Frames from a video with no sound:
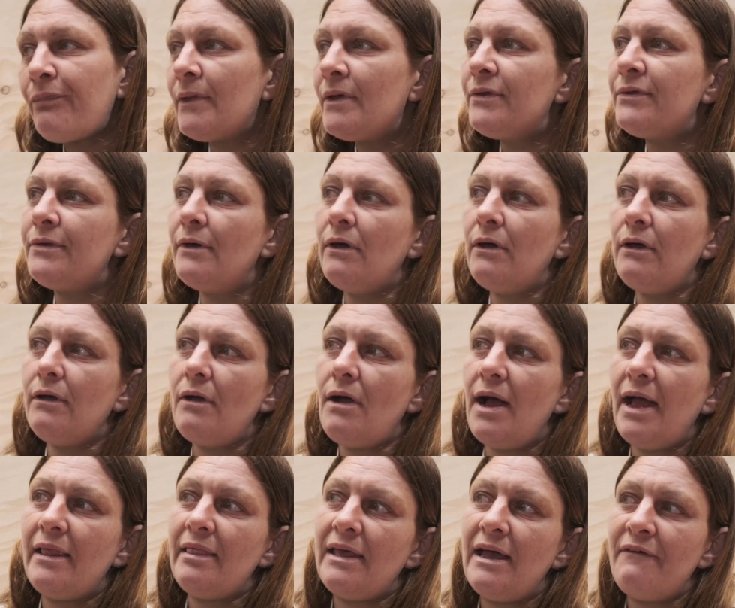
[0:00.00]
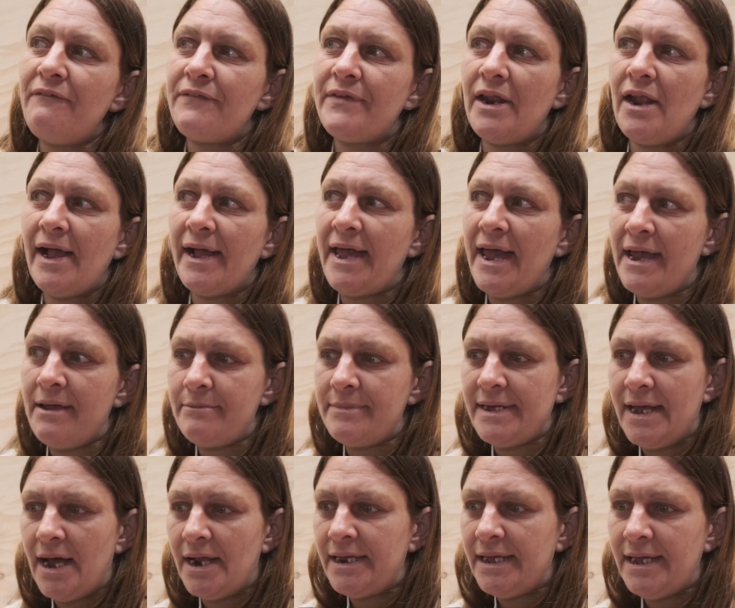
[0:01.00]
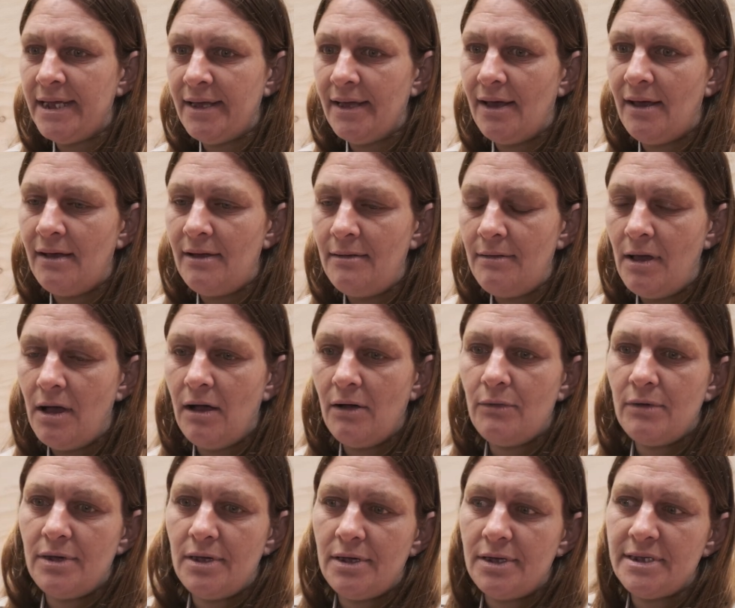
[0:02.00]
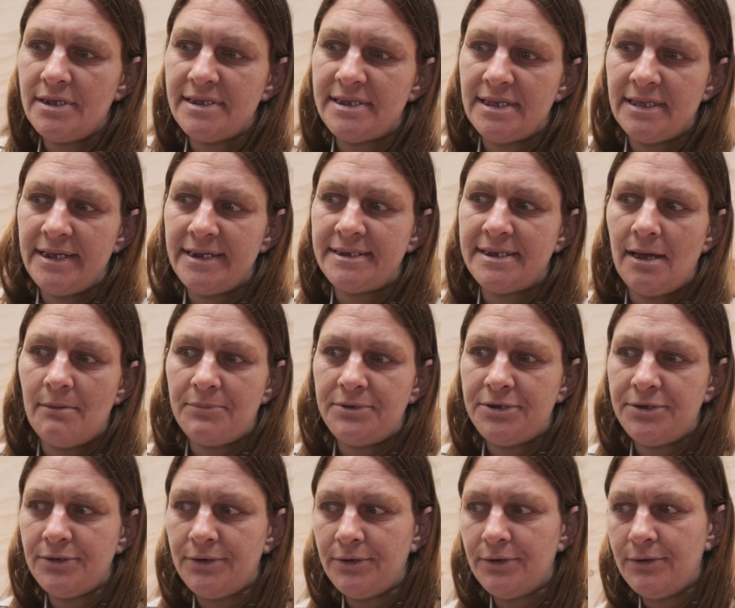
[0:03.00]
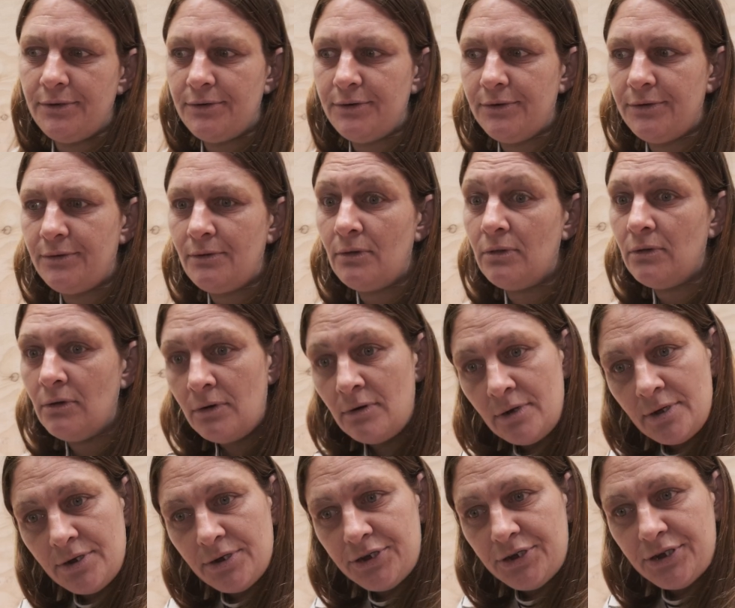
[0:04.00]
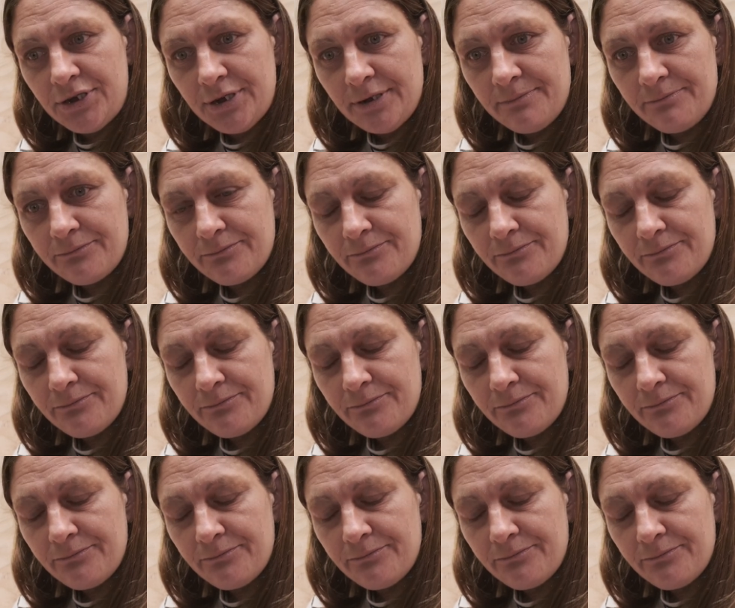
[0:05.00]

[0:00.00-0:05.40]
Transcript: So I left and I came down here. I was linked up to Launch.